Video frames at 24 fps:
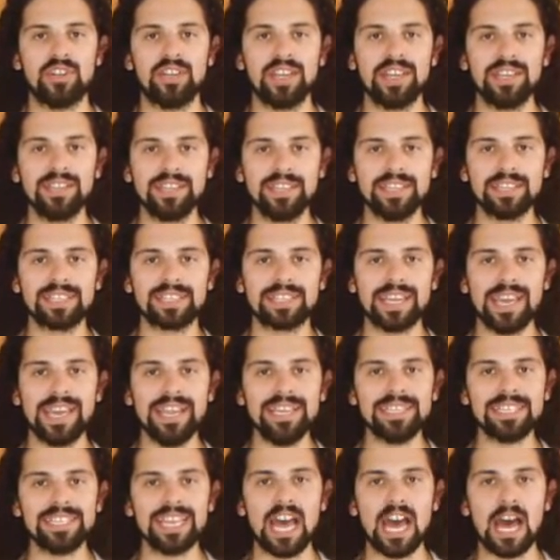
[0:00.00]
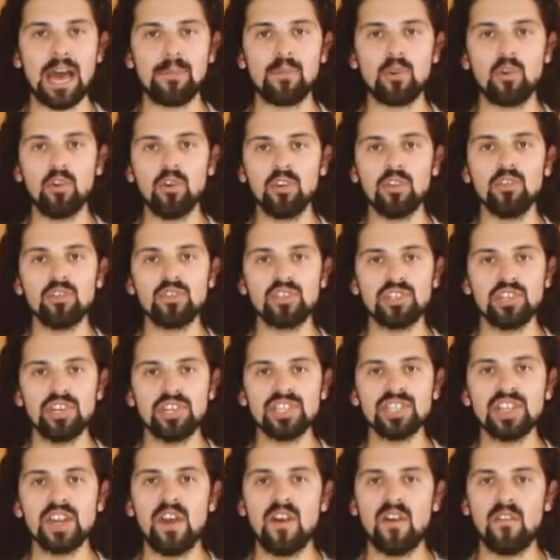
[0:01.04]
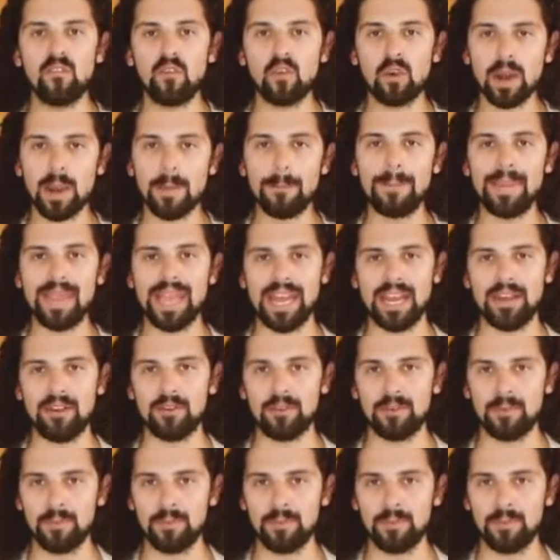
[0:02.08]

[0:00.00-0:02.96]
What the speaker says: In this case, I'm going to search for a piano.